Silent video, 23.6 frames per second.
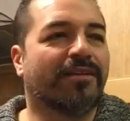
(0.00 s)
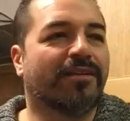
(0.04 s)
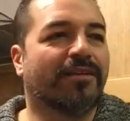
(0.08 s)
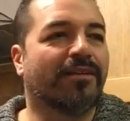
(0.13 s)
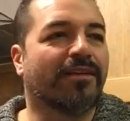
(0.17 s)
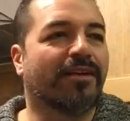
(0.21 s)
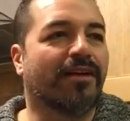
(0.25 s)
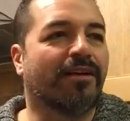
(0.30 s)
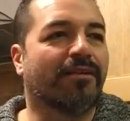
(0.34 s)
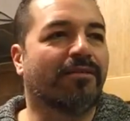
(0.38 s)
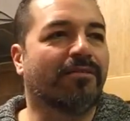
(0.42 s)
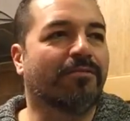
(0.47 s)

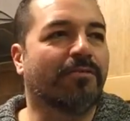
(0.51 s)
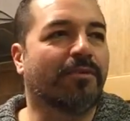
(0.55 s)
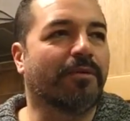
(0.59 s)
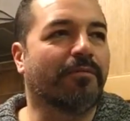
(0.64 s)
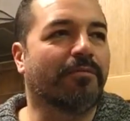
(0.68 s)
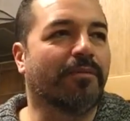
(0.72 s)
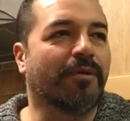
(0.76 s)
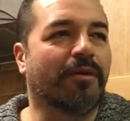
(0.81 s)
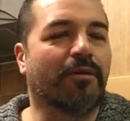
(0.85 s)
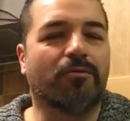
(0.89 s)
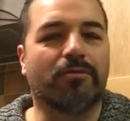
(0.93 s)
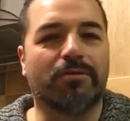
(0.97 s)
You know, we,
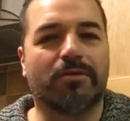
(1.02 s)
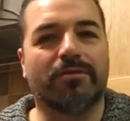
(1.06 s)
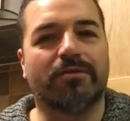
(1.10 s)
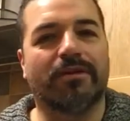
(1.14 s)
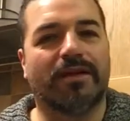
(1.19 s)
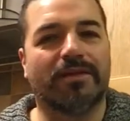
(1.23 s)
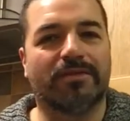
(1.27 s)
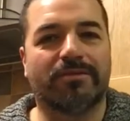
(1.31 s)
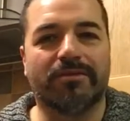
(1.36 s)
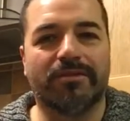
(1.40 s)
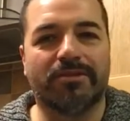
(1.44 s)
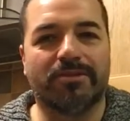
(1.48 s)
we all do
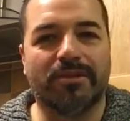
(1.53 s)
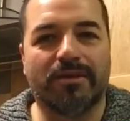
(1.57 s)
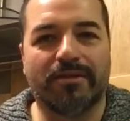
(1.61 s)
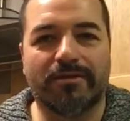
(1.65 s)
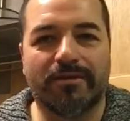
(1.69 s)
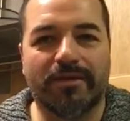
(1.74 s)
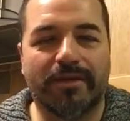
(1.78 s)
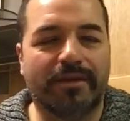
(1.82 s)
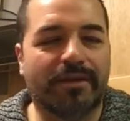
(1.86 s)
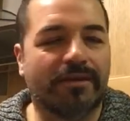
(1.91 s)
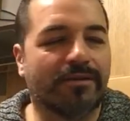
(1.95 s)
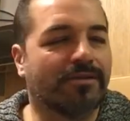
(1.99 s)
that to each
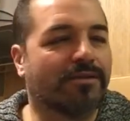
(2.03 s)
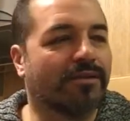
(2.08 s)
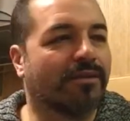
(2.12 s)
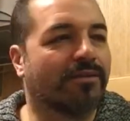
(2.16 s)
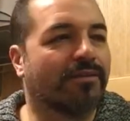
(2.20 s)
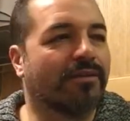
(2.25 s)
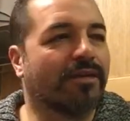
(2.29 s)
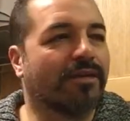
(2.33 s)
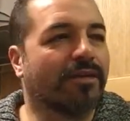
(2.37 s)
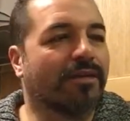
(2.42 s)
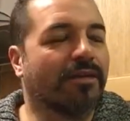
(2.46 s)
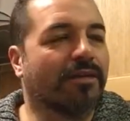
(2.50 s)
other here, so,